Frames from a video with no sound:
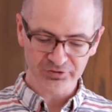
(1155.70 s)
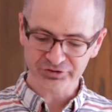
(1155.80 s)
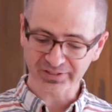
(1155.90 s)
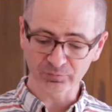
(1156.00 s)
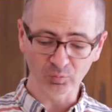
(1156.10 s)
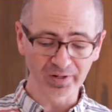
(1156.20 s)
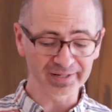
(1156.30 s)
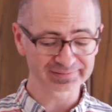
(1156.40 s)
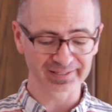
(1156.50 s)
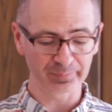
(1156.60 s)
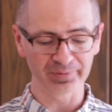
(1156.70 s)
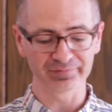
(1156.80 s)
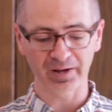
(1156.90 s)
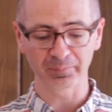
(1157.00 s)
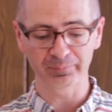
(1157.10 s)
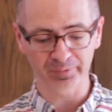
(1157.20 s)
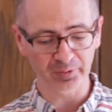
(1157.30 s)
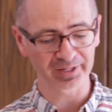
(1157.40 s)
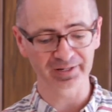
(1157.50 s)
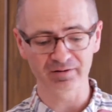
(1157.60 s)
Just give one example of how
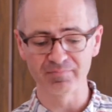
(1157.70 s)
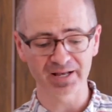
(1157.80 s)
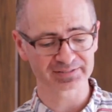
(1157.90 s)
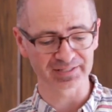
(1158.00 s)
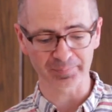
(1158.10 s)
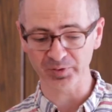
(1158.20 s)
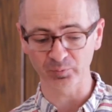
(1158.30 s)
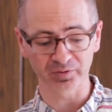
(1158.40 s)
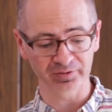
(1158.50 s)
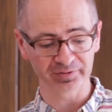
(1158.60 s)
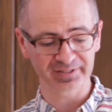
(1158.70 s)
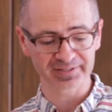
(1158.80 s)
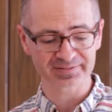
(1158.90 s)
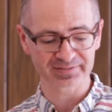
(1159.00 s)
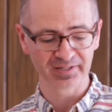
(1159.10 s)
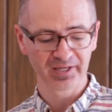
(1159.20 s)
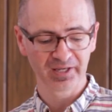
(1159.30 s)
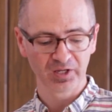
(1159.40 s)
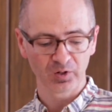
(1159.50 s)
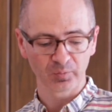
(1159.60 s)
broken and messed up the world is.
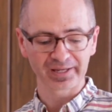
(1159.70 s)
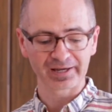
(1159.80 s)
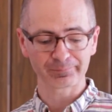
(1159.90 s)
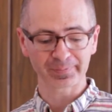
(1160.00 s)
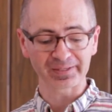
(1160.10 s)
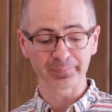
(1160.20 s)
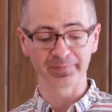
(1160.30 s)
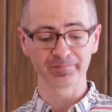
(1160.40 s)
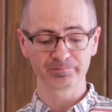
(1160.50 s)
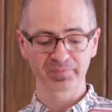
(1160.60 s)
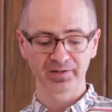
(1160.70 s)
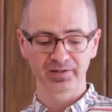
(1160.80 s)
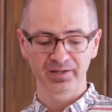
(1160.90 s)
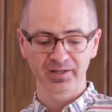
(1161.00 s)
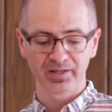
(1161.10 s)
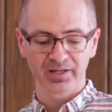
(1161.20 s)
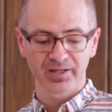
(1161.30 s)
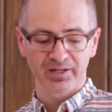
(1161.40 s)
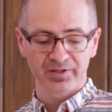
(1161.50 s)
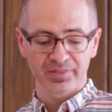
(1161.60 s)
We have people
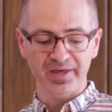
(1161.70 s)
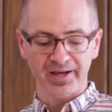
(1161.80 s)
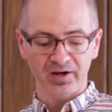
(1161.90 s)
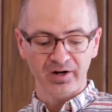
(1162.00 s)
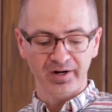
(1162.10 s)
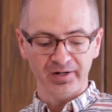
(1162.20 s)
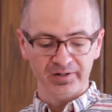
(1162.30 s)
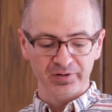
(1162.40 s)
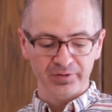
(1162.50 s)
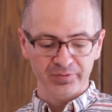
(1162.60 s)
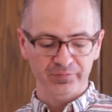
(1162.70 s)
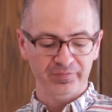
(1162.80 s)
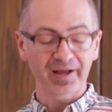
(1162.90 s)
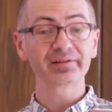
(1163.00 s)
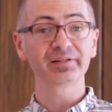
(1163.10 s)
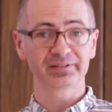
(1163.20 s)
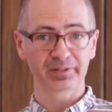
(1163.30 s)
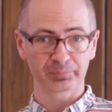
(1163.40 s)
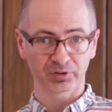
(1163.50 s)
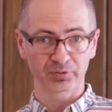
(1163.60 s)
that are
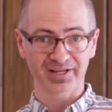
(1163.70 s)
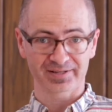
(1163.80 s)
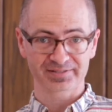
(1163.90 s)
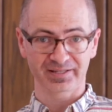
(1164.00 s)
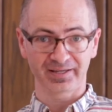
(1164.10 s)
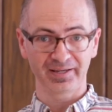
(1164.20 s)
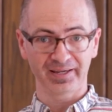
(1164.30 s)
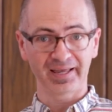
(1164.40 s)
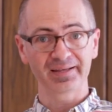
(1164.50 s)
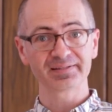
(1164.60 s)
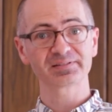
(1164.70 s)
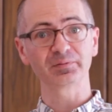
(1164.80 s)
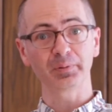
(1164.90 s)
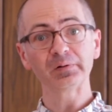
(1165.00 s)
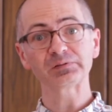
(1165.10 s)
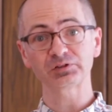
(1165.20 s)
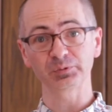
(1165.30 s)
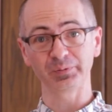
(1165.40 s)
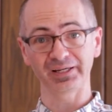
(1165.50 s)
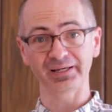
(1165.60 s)
violently protesting, and it is supposed
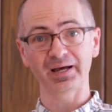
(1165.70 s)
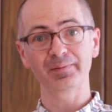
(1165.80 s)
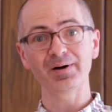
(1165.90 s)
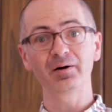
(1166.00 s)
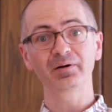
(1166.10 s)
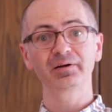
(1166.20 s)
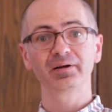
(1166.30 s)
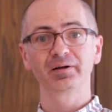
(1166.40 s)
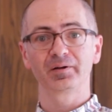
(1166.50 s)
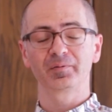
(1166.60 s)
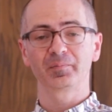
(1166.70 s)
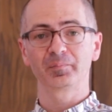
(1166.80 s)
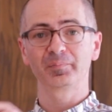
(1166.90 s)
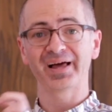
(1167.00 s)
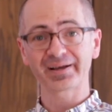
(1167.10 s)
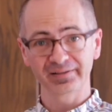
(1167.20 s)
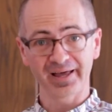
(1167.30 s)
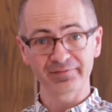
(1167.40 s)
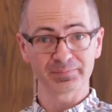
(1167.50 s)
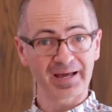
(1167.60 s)
to be about Black
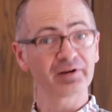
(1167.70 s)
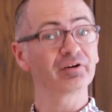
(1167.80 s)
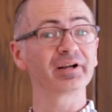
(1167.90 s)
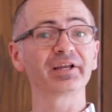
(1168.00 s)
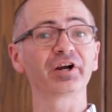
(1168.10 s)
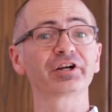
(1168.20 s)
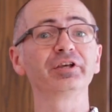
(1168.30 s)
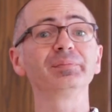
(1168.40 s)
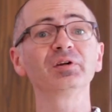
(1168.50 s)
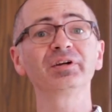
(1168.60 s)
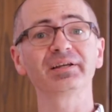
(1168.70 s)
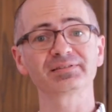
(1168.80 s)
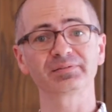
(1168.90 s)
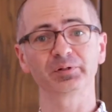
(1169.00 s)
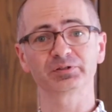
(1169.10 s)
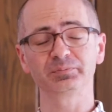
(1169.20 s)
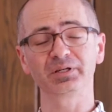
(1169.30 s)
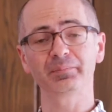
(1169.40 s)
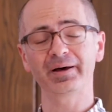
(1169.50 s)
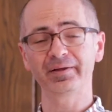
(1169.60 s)
Lives Mattering in our community. It's supposed to
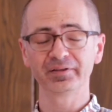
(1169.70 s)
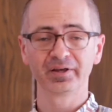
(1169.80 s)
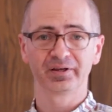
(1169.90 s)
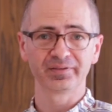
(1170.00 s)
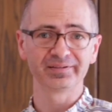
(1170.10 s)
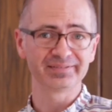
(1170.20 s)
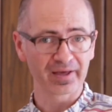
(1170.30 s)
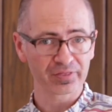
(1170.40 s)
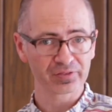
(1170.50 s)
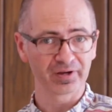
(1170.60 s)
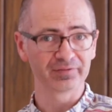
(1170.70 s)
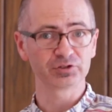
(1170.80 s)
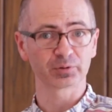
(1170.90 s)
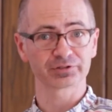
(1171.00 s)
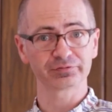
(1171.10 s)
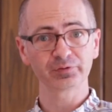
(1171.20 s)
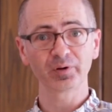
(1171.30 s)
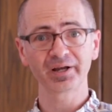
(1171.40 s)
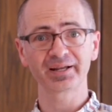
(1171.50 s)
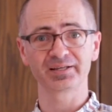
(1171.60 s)
be about the death of George
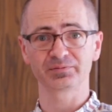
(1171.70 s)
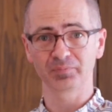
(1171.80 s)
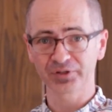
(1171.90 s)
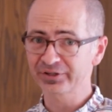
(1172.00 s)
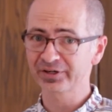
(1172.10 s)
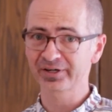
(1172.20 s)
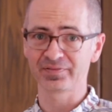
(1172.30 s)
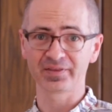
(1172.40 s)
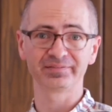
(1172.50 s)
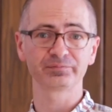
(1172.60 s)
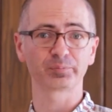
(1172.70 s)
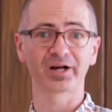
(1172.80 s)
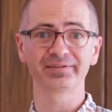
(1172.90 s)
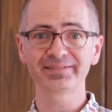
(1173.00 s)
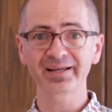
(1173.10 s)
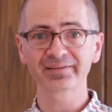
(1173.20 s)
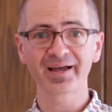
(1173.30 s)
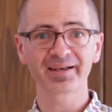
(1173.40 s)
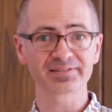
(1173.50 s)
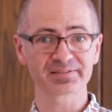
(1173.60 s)
Floyd, his murder in the broad
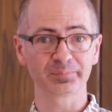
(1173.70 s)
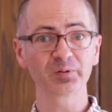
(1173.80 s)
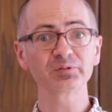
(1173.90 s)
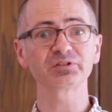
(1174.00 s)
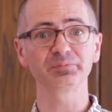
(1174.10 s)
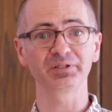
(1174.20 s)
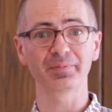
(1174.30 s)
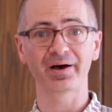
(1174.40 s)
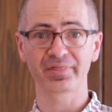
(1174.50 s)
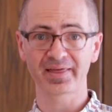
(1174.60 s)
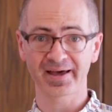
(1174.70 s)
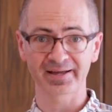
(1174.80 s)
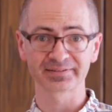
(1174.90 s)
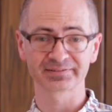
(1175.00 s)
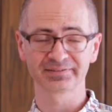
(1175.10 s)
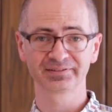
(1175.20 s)
daylight. It's supposed to be about that.